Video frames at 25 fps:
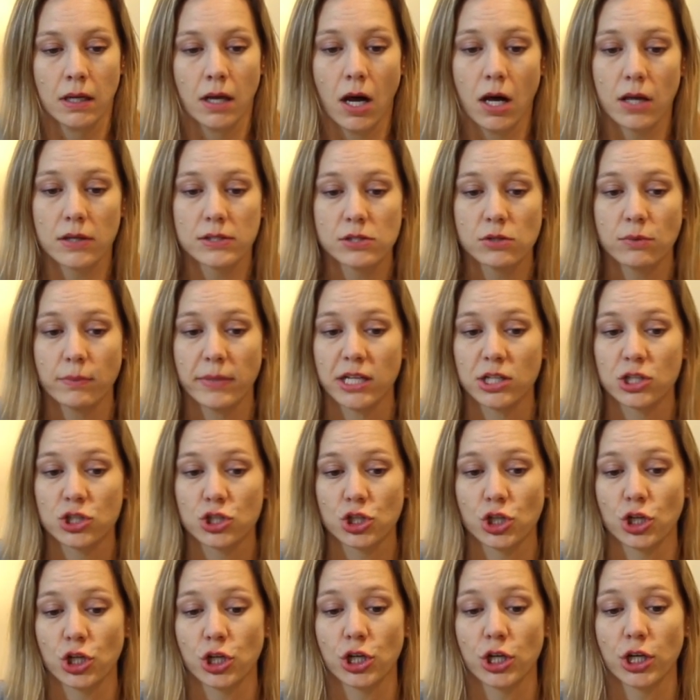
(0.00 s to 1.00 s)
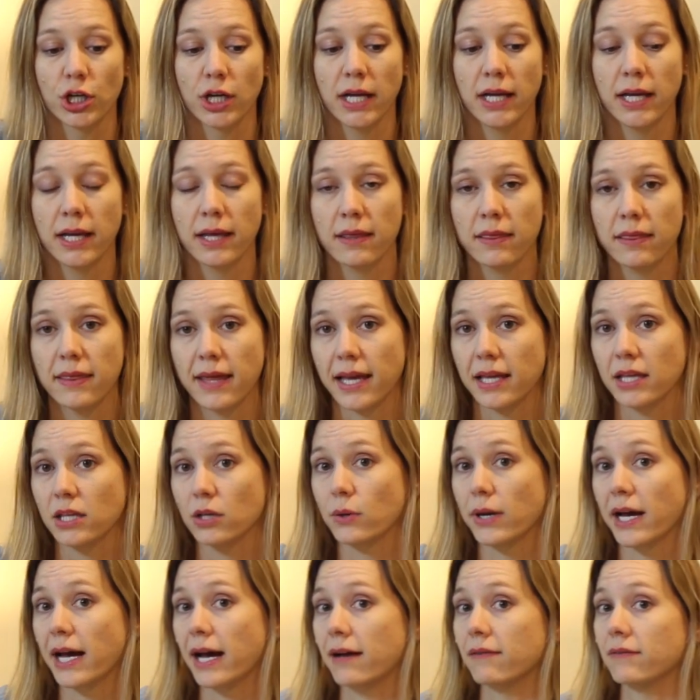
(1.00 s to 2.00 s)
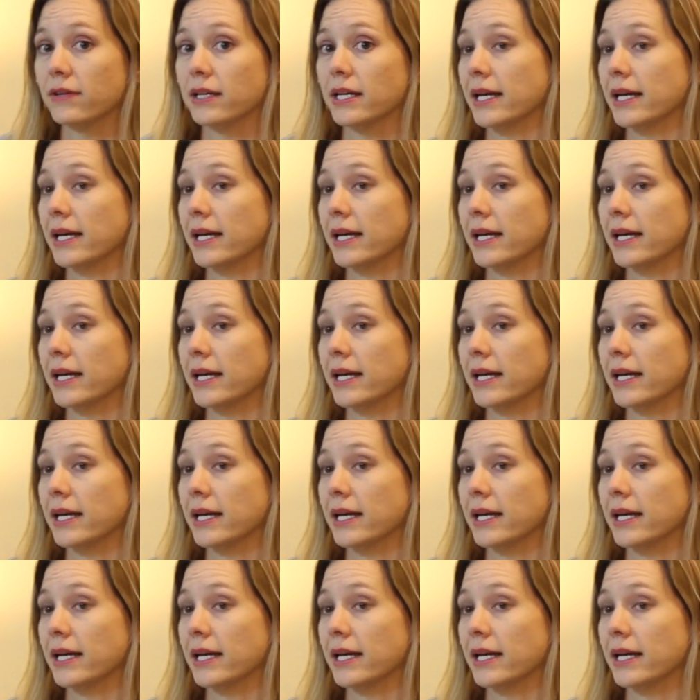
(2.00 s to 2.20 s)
Also make sure that you have a